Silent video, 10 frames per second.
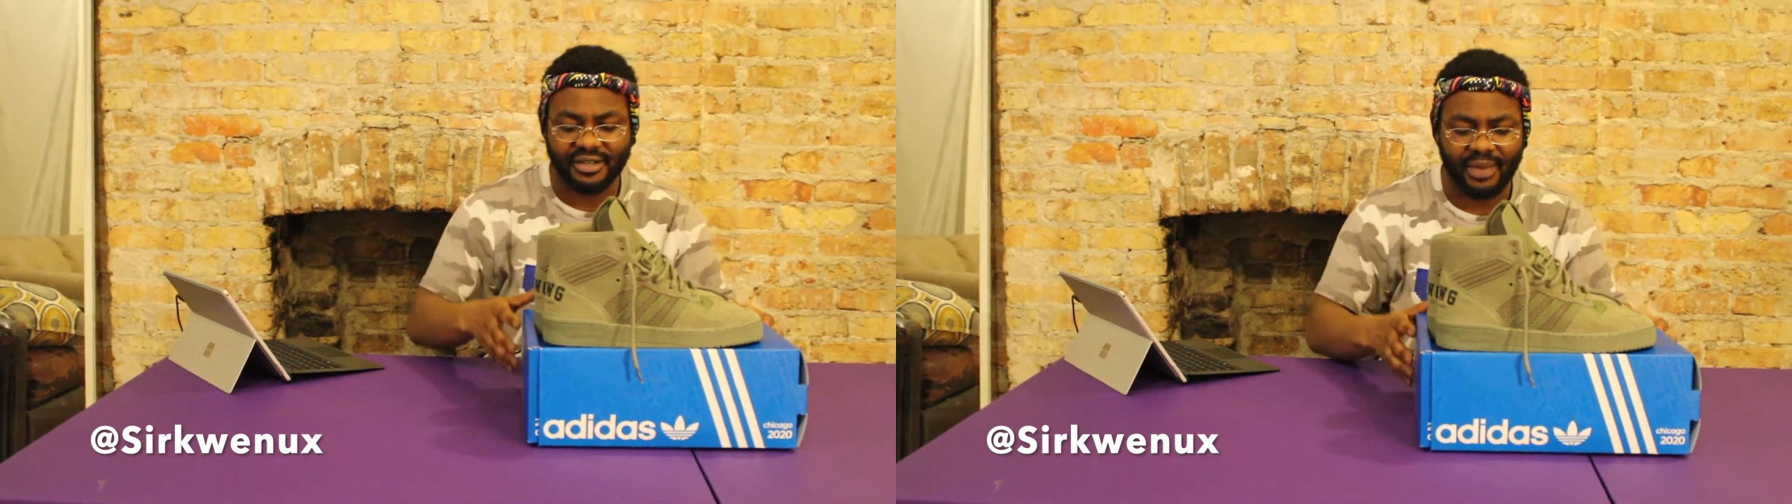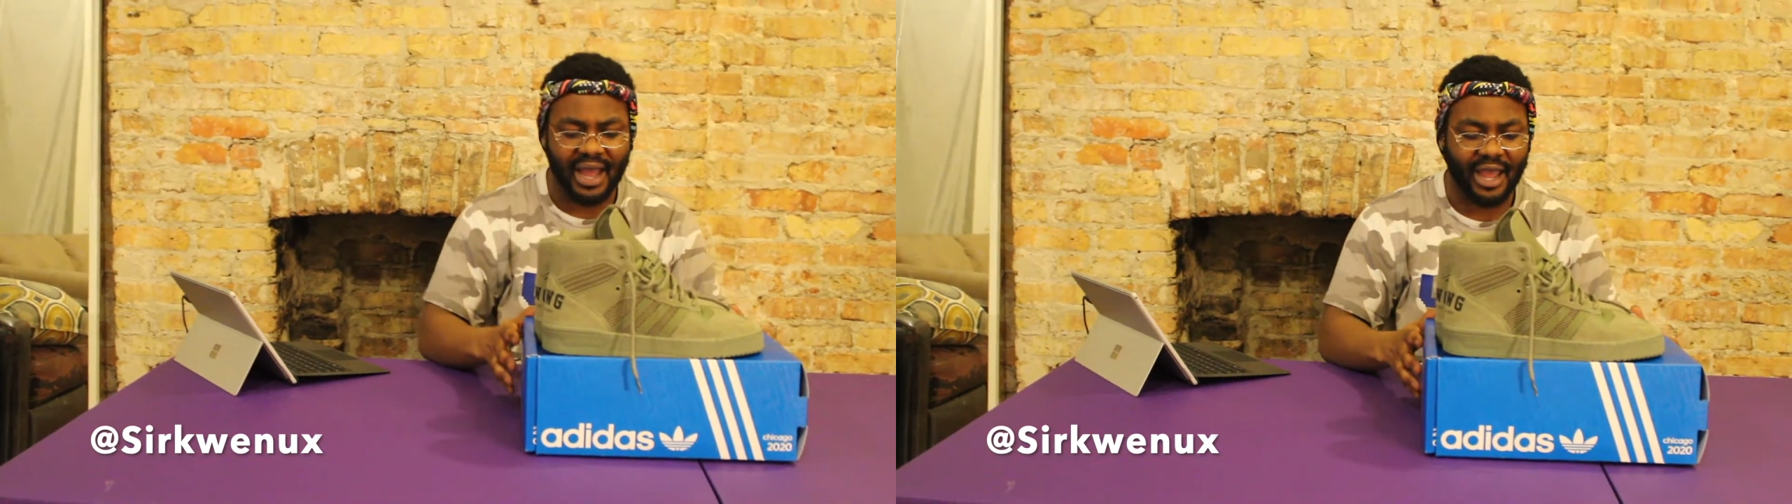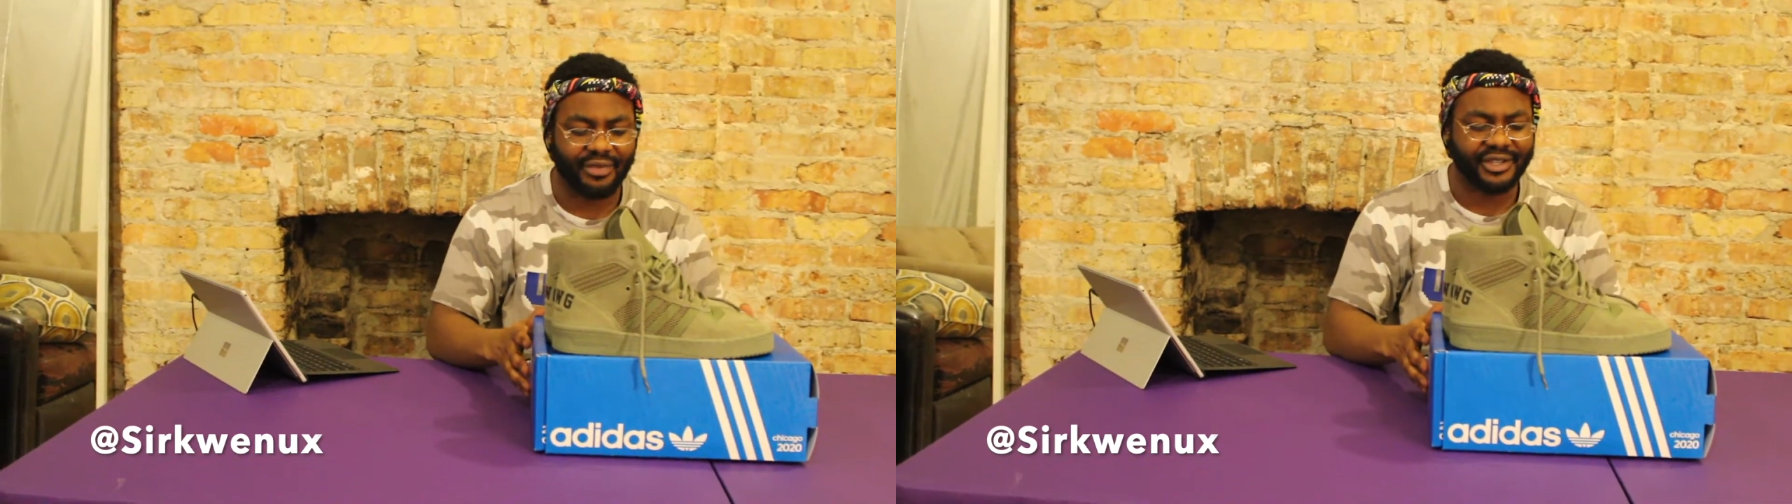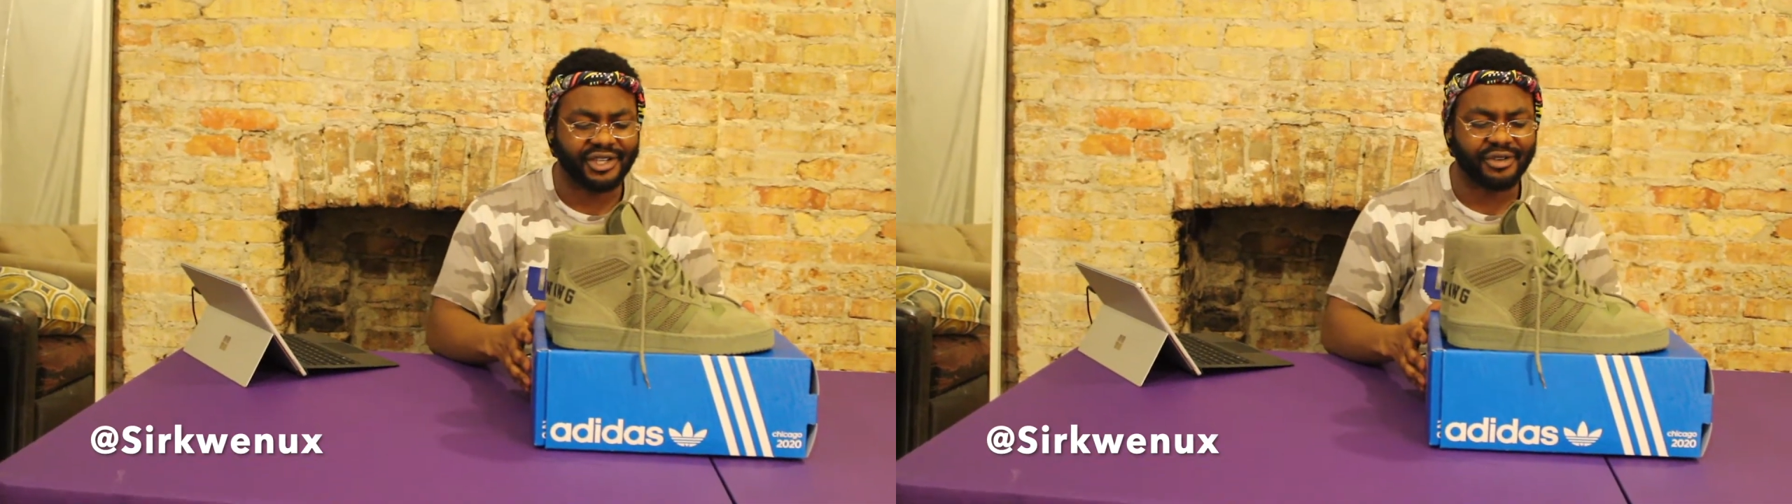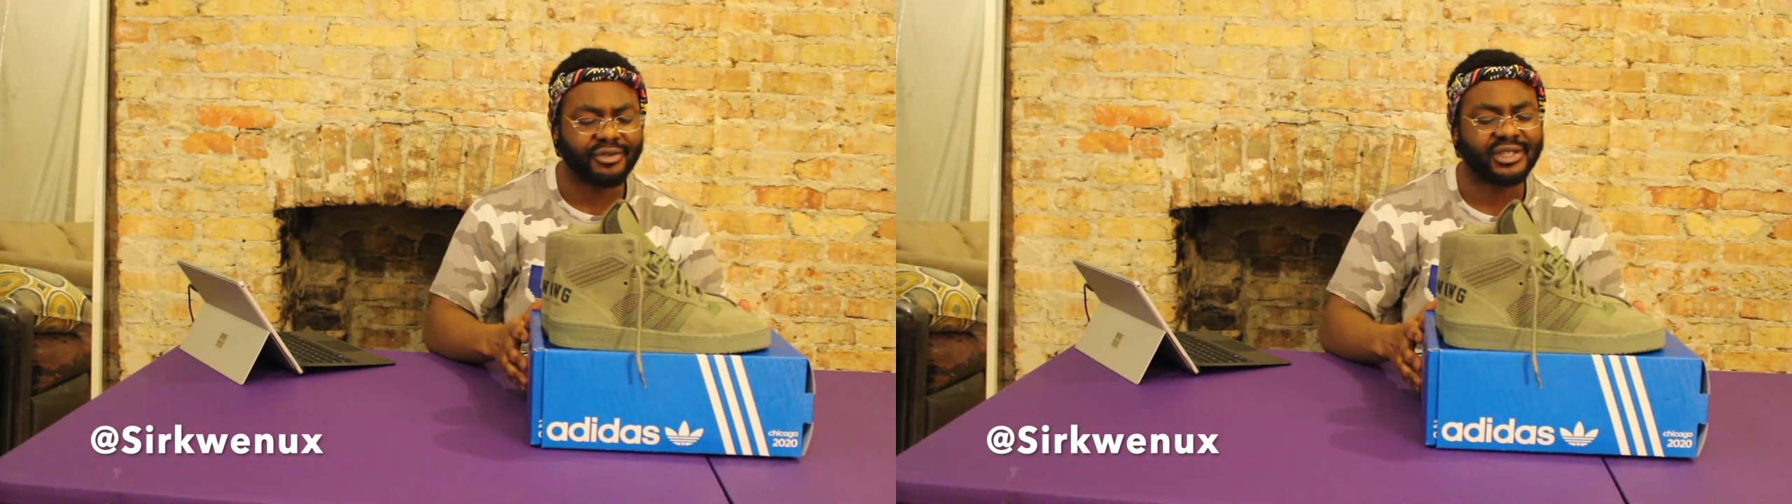behind the shoe